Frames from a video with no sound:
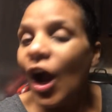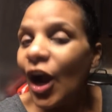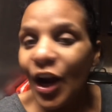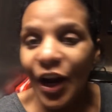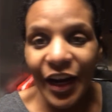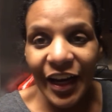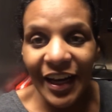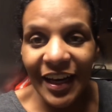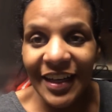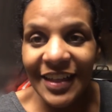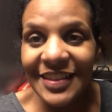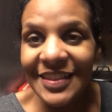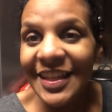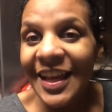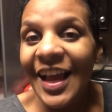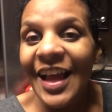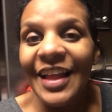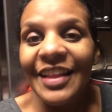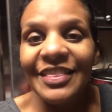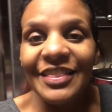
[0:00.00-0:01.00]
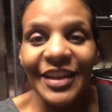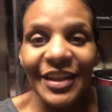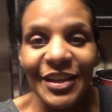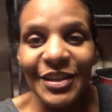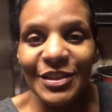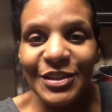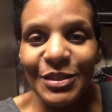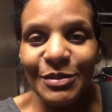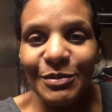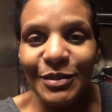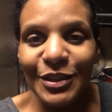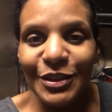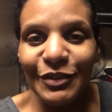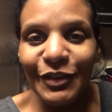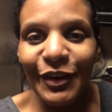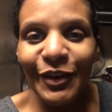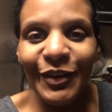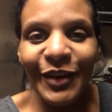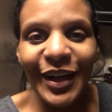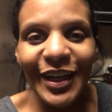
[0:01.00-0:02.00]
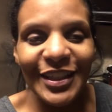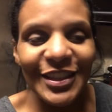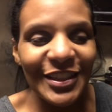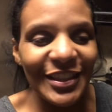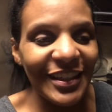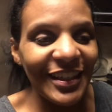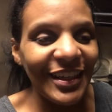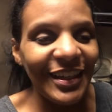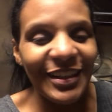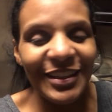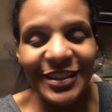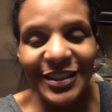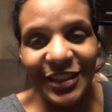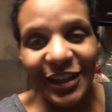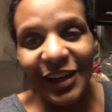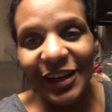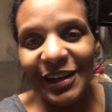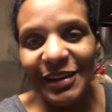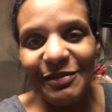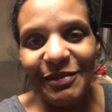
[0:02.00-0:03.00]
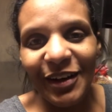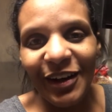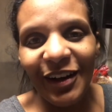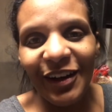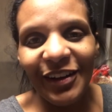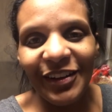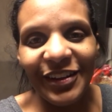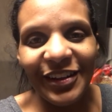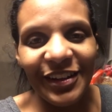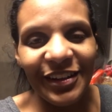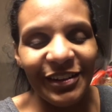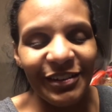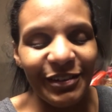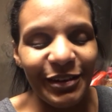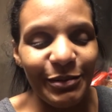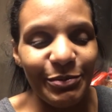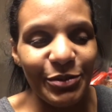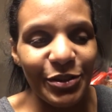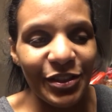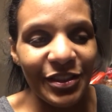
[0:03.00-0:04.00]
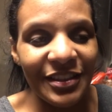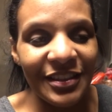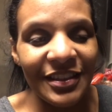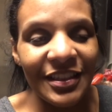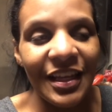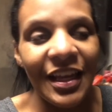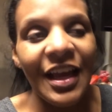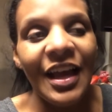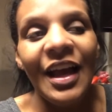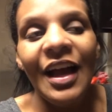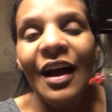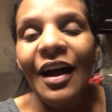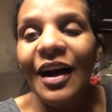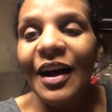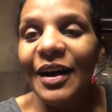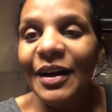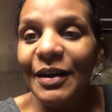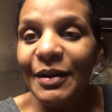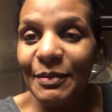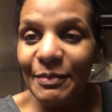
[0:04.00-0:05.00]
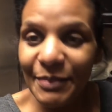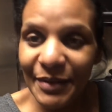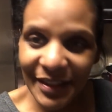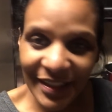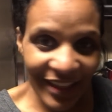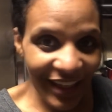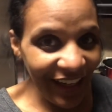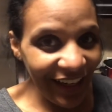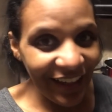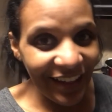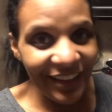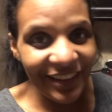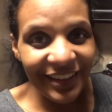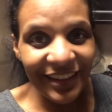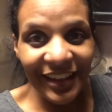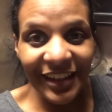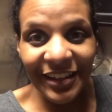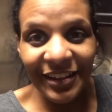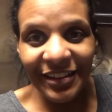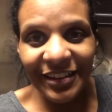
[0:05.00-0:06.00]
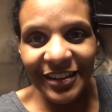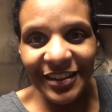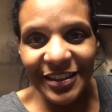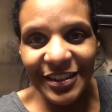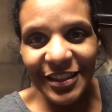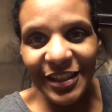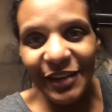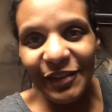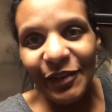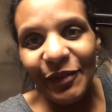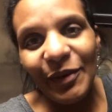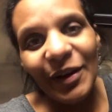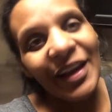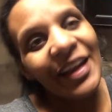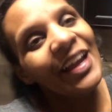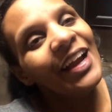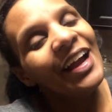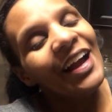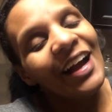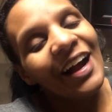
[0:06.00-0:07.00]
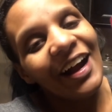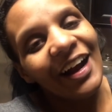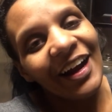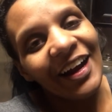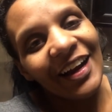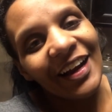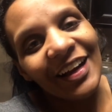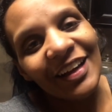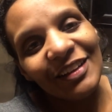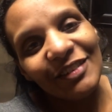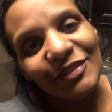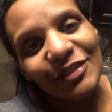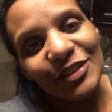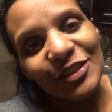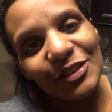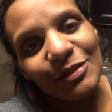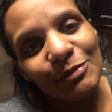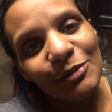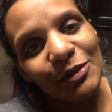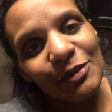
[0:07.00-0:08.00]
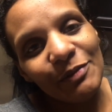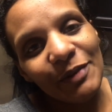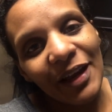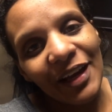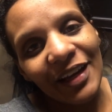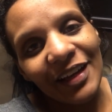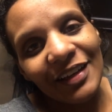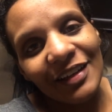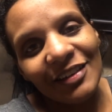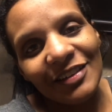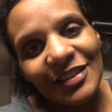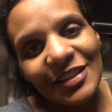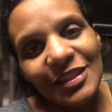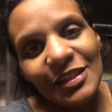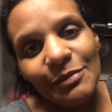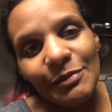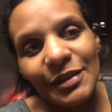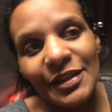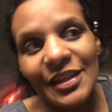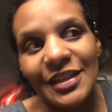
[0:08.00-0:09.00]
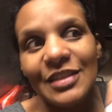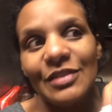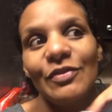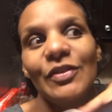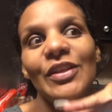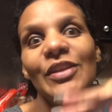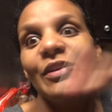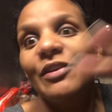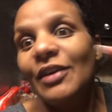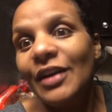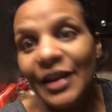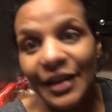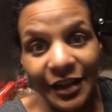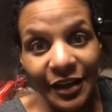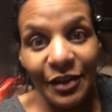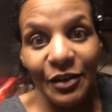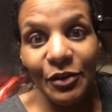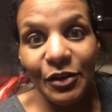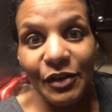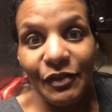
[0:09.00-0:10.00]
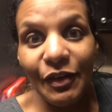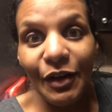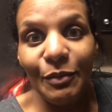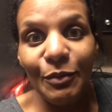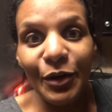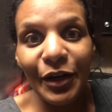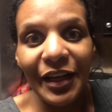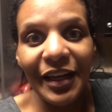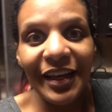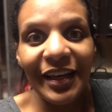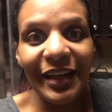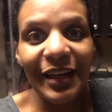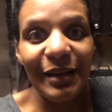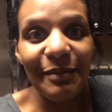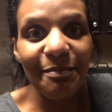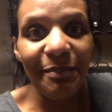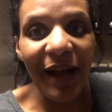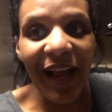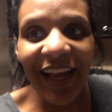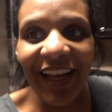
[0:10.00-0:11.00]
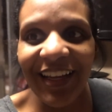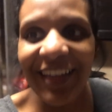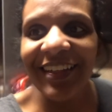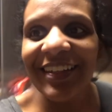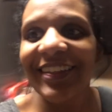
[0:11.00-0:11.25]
All right, guys thank you so much for watching. Sorry about all the interruptions. Um, but yeah, end of this giveaway. All right, I love you to the moon and back, and I'll see you in my next video. I gotta go give out more candy. Bye.